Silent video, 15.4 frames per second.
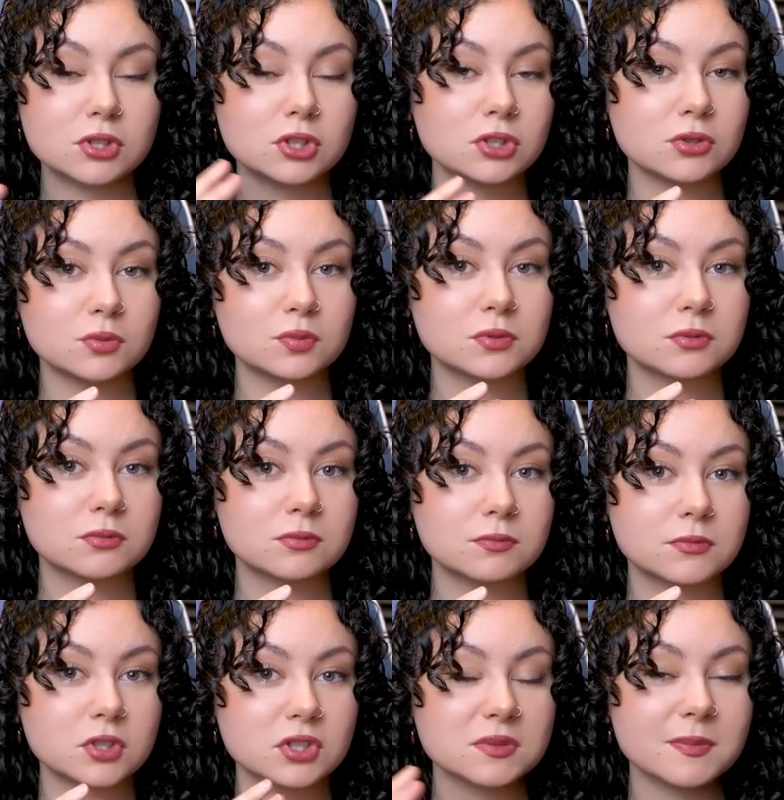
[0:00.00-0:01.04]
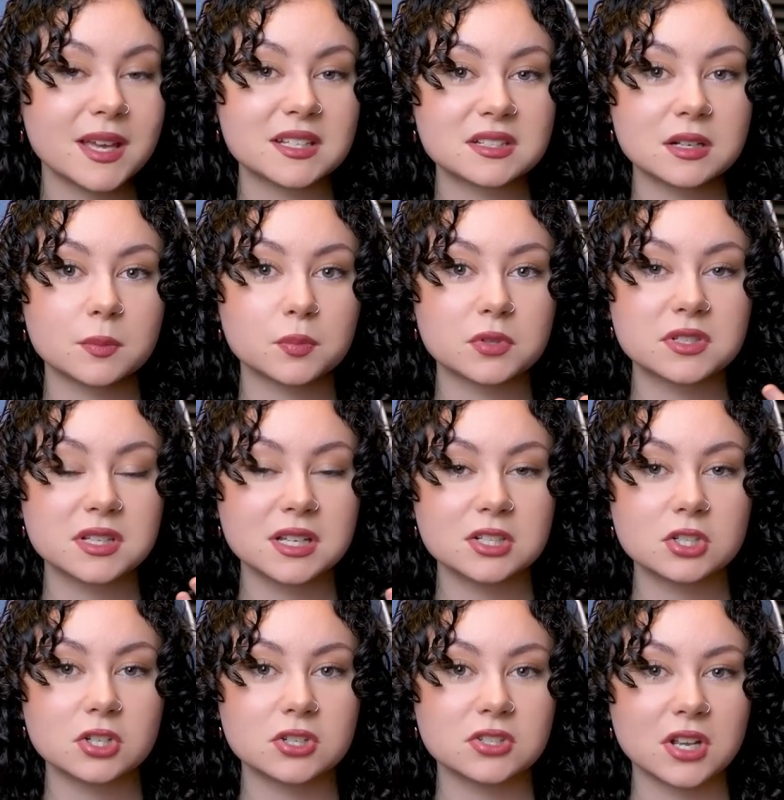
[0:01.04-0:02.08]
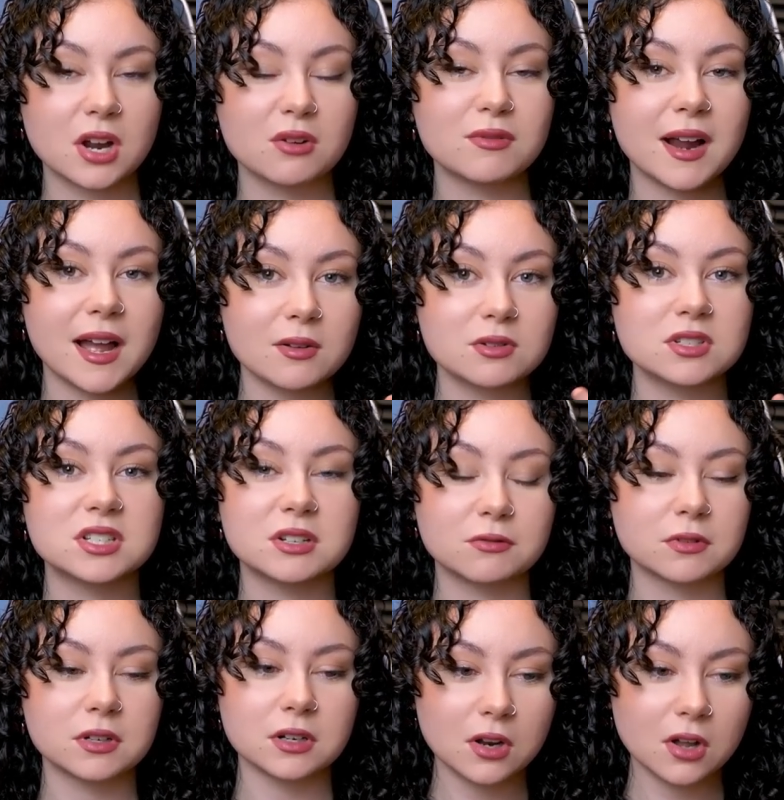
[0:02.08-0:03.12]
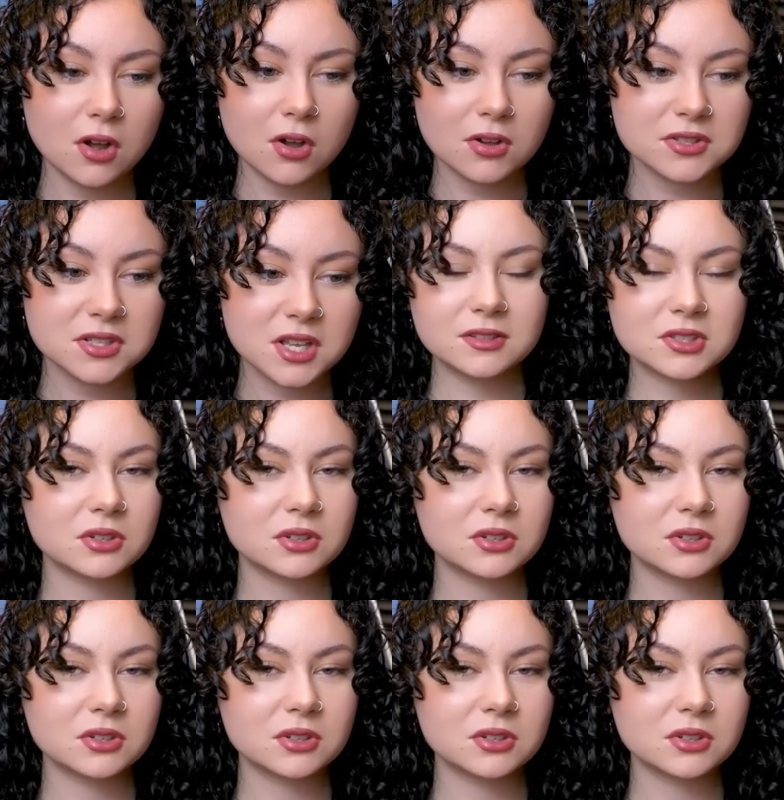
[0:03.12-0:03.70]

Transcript: YouTube just makes their procedures around different laws.